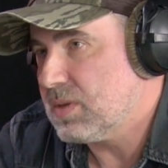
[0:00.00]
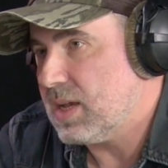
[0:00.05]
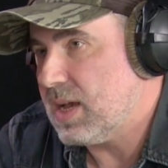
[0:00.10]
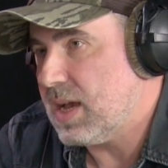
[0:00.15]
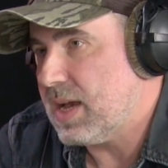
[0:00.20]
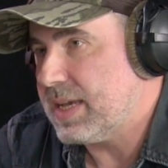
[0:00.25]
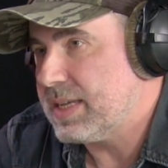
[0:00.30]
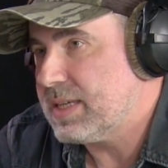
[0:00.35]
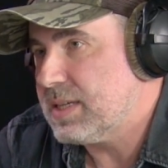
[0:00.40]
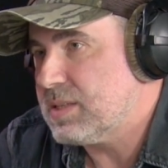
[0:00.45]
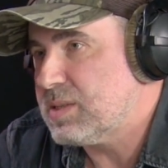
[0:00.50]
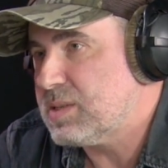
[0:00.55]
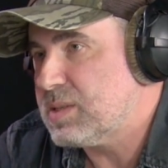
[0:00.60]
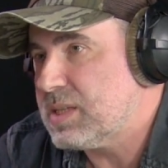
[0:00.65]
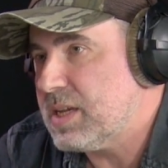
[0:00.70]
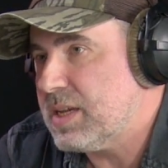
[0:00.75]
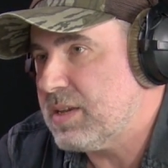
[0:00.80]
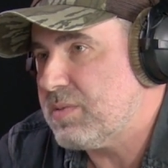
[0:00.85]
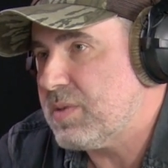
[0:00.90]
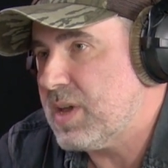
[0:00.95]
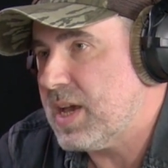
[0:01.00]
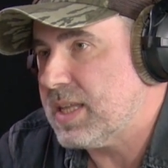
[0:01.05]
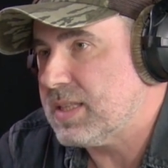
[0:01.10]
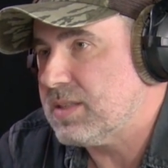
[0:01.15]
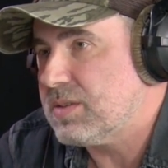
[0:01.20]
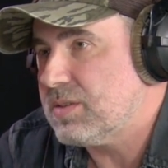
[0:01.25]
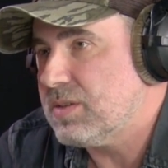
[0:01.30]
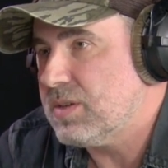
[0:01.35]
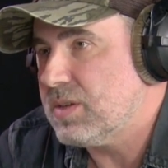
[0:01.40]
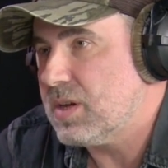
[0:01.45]
I can say that,
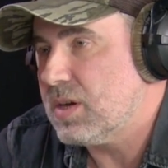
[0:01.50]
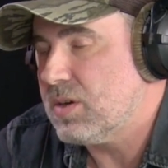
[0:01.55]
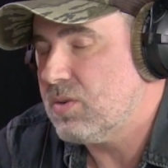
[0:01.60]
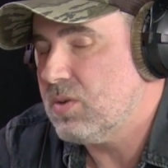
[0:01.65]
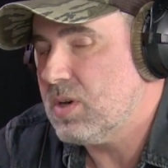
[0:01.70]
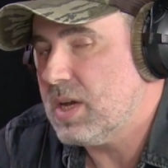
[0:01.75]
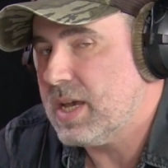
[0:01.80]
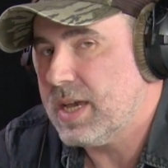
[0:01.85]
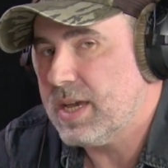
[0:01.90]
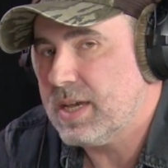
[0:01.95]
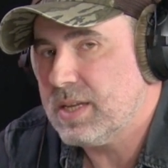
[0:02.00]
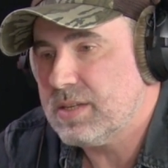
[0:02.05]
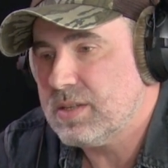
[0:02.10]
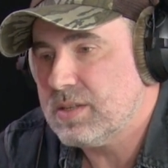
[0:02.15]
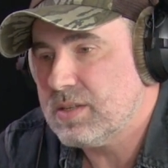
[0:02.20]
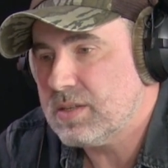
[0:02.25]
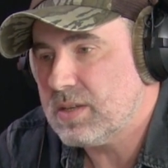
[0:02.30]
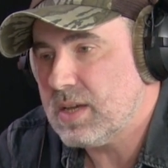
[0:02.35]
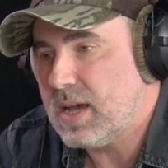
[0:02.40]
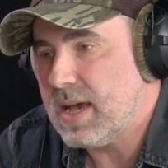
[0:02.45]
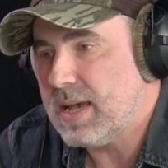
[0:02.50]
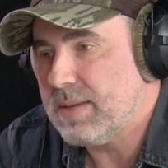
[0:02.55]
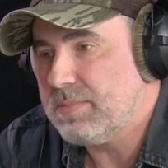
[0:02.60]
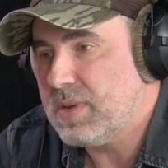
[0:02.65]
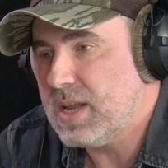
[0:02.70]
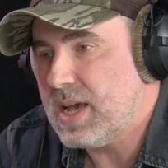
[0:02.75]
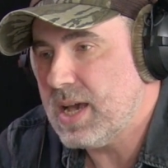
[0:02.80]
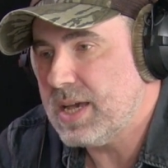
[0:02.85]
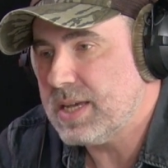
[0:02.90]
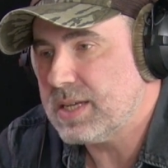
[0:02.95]
and I'm
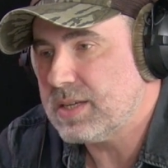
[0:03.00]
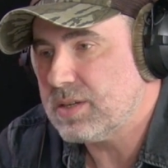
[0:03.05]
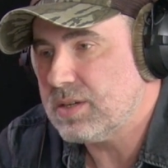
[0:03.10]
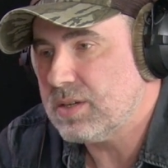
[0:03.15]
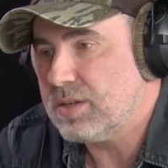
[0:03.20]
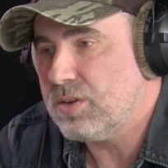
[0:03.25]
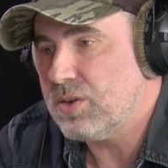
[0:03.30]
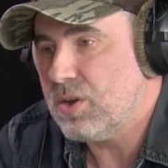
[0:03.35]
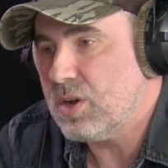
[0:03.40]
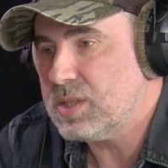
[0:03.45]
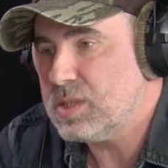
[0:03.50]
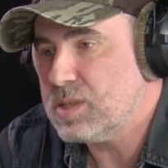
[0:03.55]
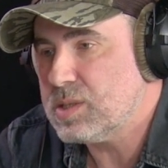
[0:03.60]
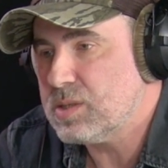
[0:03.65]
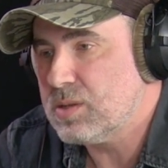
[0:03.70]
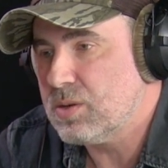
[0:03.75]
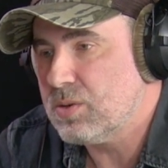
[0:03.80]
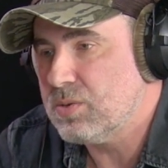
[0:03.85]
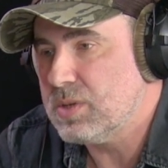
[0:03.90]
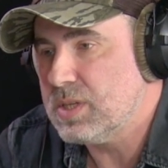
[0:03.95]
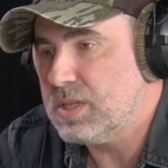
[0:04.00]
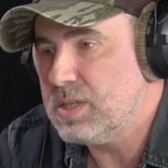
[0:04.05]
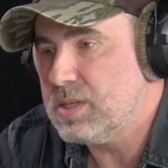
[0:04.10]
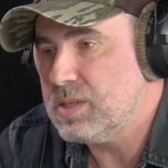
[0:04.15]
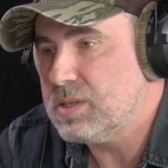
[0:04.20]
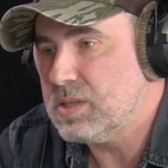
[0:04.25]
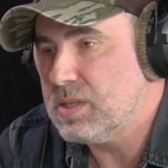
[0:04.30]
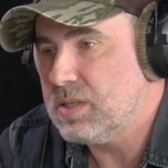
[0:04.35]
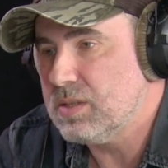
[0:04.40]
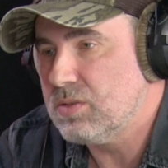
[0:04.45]
like not so
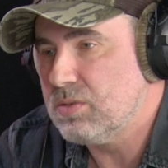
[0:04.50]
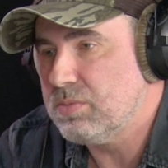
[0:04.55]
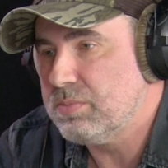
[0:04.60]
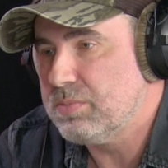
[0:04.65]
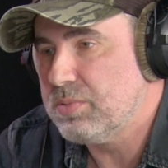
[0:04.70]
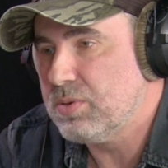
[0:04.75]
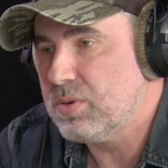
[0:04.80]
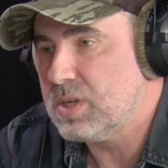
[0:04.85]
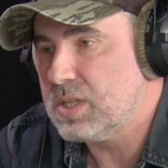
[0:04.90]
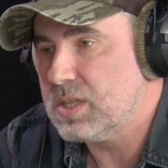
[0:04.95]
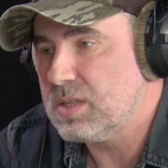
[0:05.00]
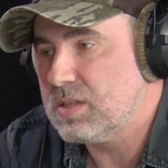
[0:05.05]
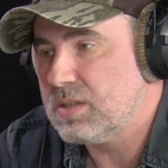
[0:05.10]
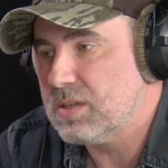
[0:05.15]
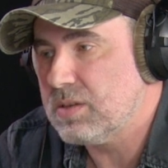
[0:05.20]
easy to put